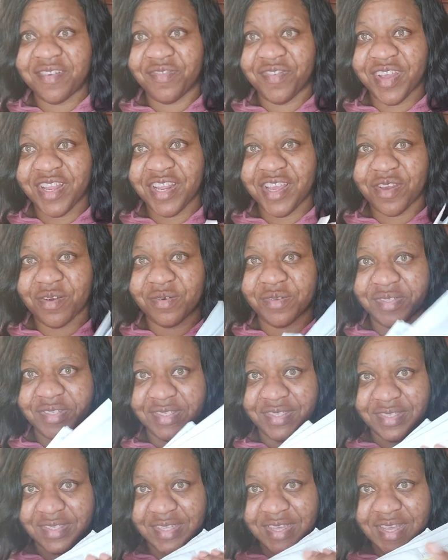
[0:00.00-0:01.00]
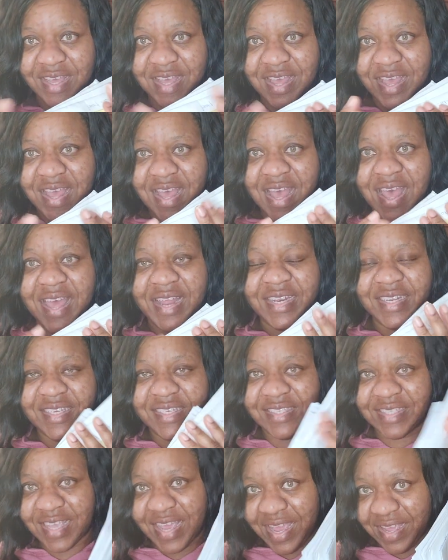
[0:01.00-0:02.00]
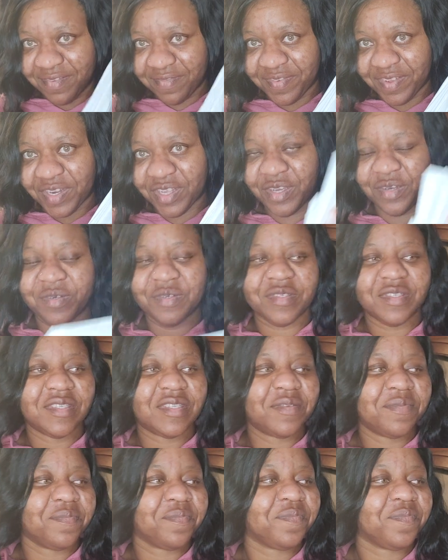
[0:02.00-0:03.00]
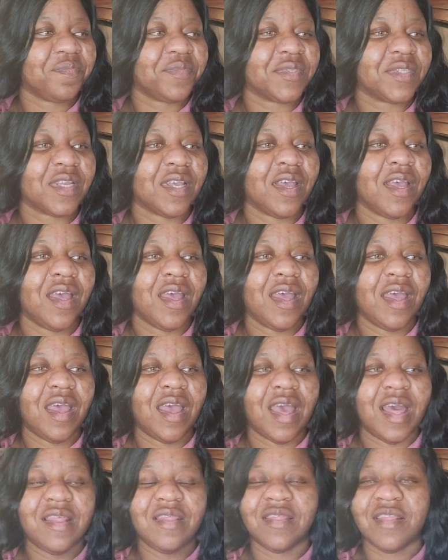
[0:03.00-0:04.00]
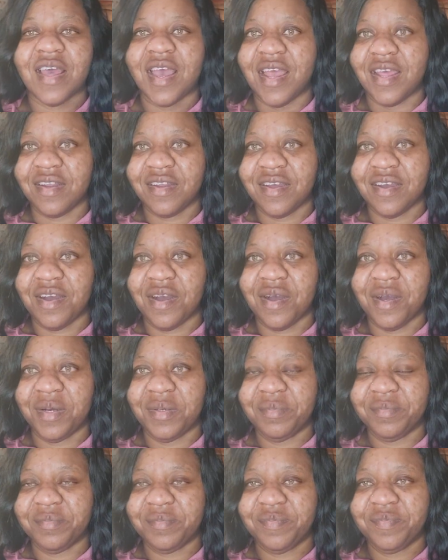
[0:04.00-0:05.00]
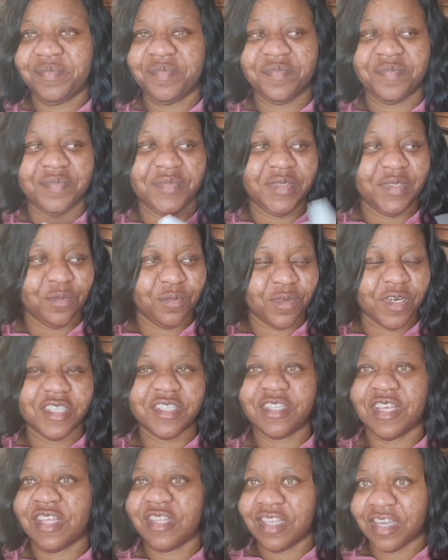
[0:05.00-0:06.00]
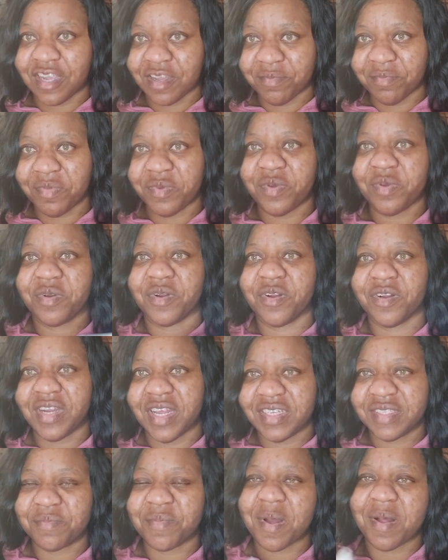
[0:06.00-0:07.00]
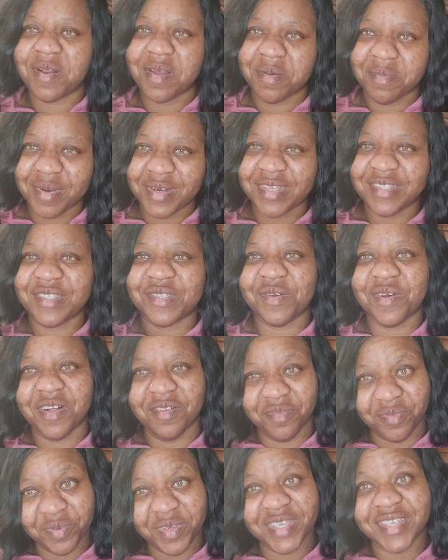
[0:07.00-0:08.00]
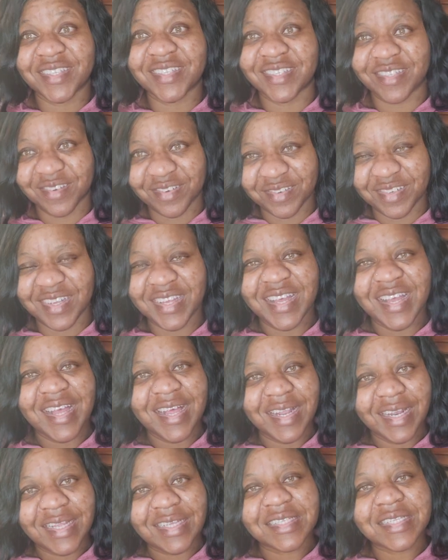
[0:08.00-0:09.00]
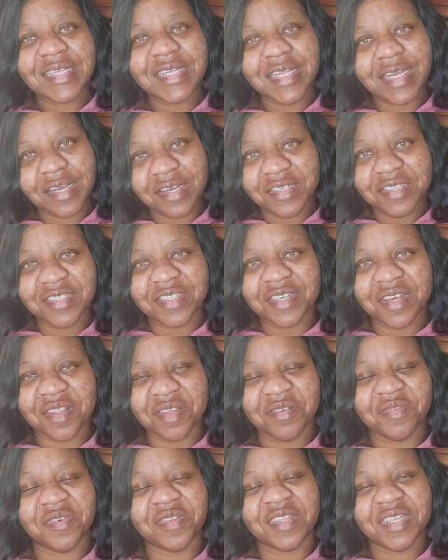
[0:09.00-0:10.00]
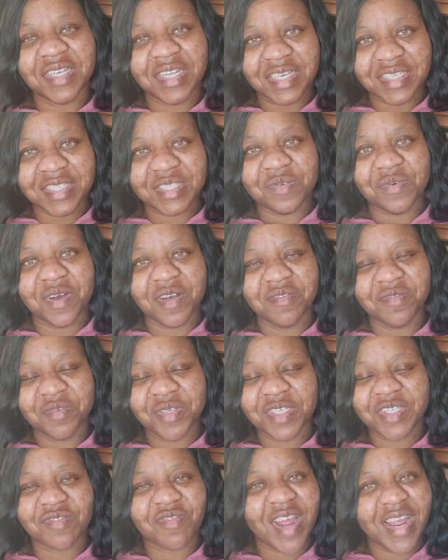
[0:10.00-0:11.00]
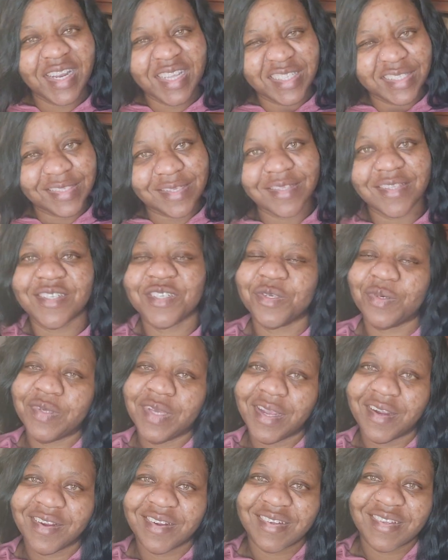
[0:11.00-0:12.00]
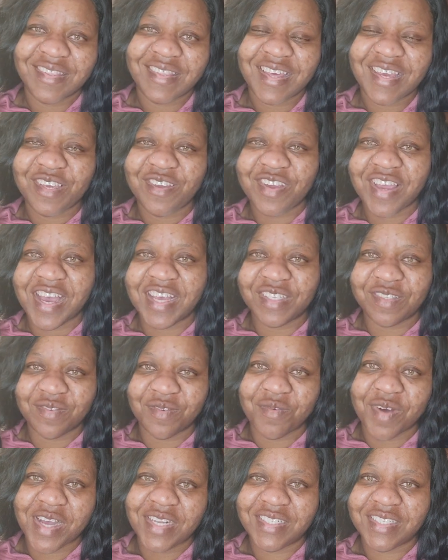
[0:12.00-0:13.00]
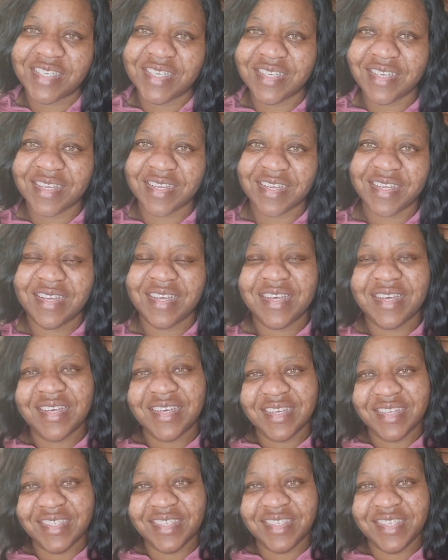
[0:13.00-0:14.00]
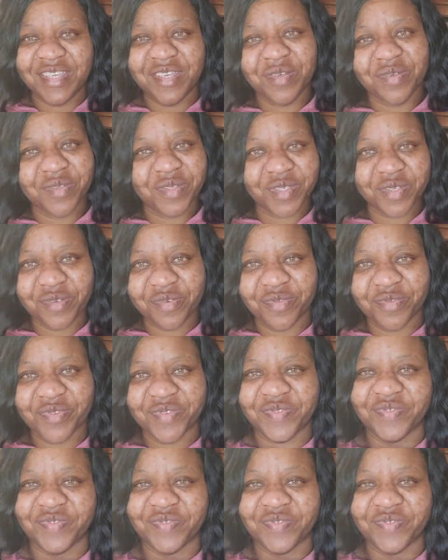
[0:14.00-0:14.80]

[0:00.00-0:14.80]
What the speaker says: videos, at least 8 videos, and then the ones on the computer, that's probably about 12 weeks. So let's lean on each other for the next 12 weeks, right into the new year. Thank you guys for watching. See you soon.